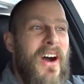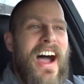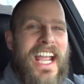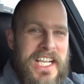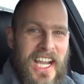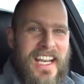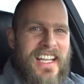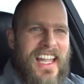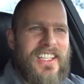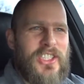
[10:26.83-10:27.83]
No, it kind of
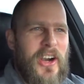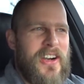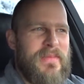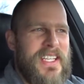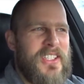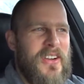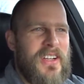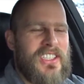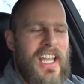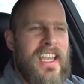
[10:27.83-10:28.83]
like jarred me too.
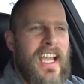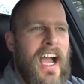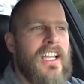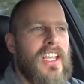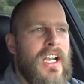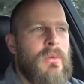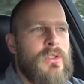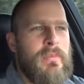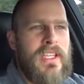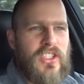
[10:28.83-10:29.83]
It's like, I thought it
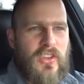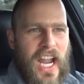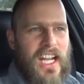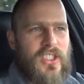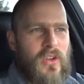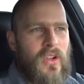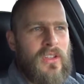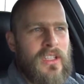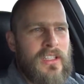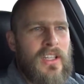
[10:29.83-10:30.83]
would be gradual.
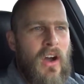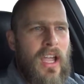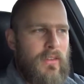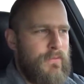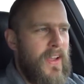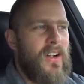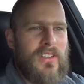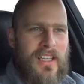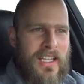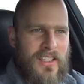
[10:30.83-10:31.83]
No, it felt
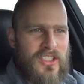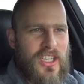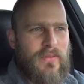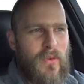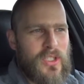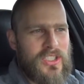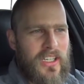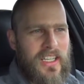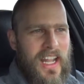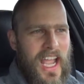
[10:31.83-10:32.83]
that the G-force
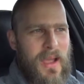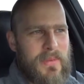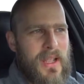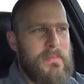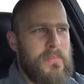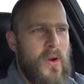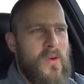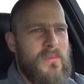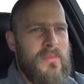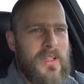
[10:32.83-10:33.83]
started to happen, and
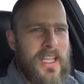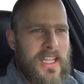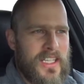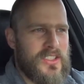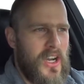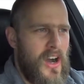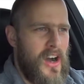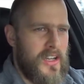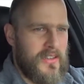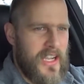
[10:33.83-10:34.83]
boom, it is
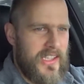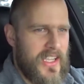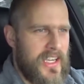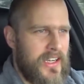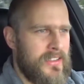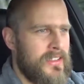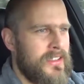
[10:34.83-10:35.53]
on right there.